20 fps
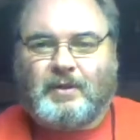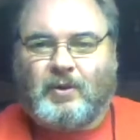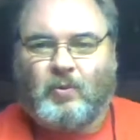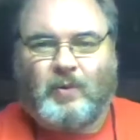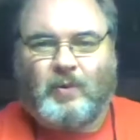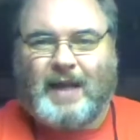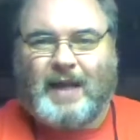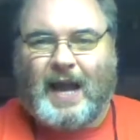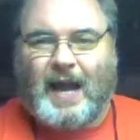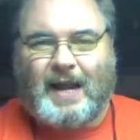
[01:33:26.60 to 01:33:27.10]

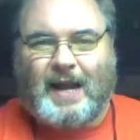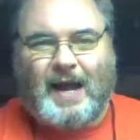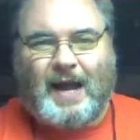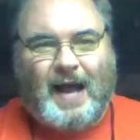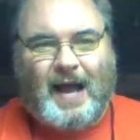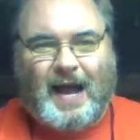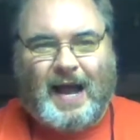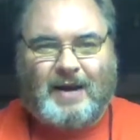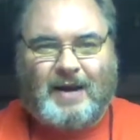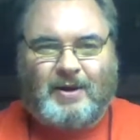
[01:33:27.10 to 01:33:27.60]
We got to
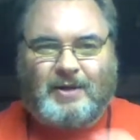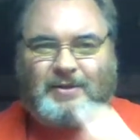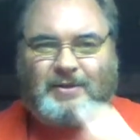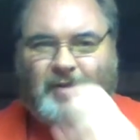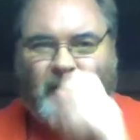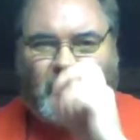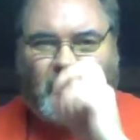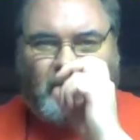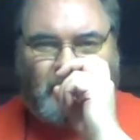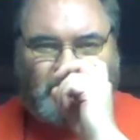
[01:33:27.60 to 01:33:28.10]
hire
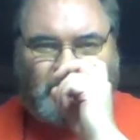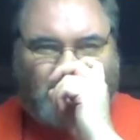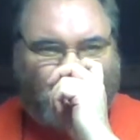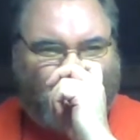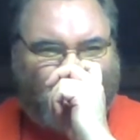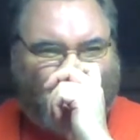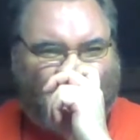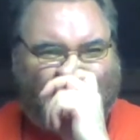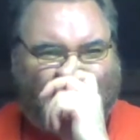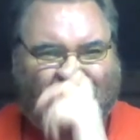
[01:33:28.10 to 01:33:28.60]
Dog the
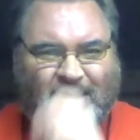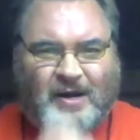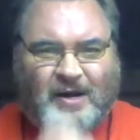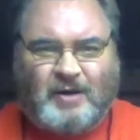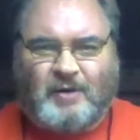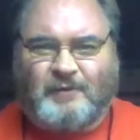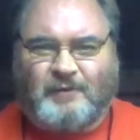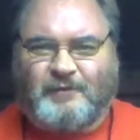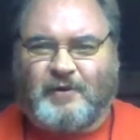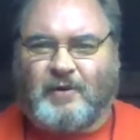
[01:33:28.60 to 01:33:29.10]
Bounty
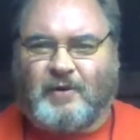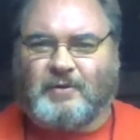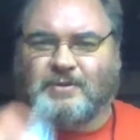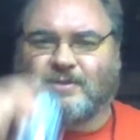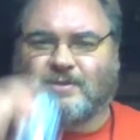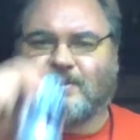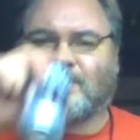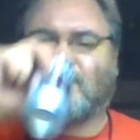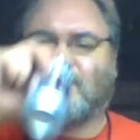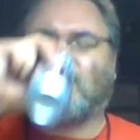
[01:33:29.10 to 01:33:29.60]
Hunter,
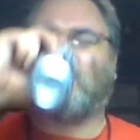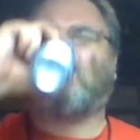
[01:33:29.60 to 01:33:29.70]
folks,